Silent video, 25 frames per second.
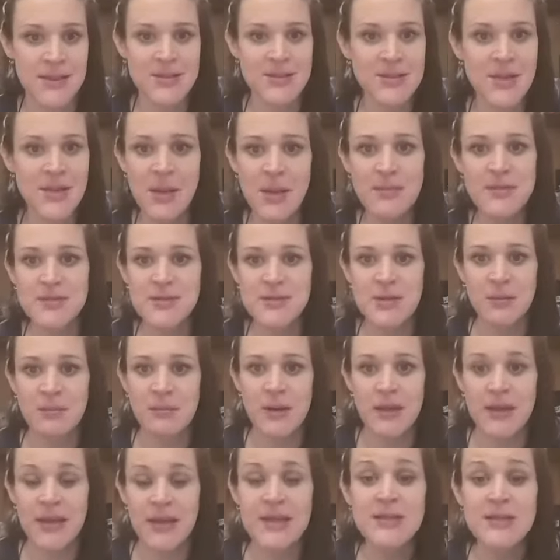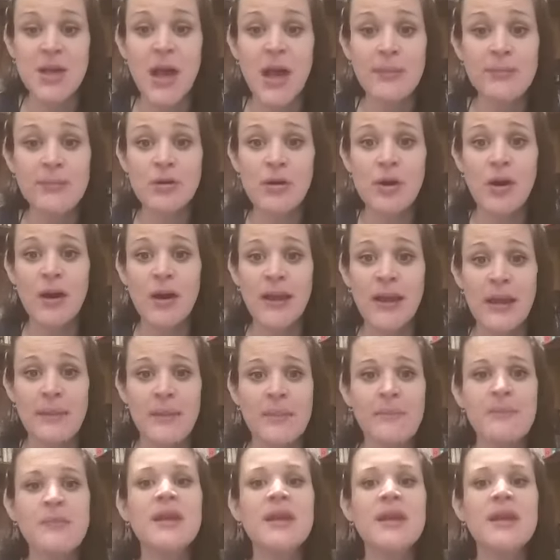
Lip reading: Time is not money. Time you can't get back.